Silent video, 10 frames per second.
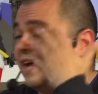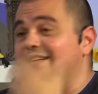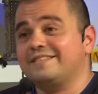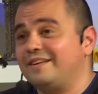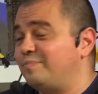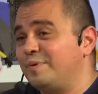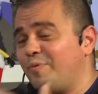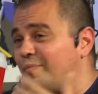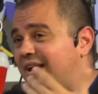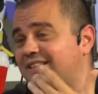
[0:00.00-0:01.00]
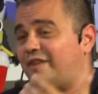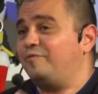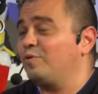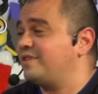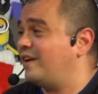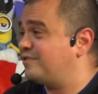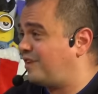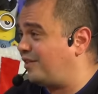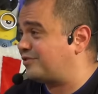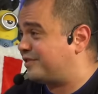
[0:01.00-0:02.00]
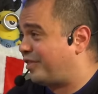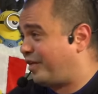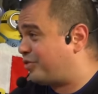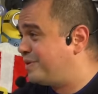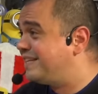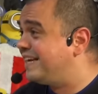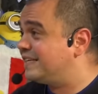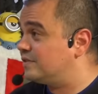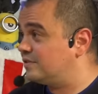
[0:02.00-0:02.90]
Like people made like $4,000 in like 3 days.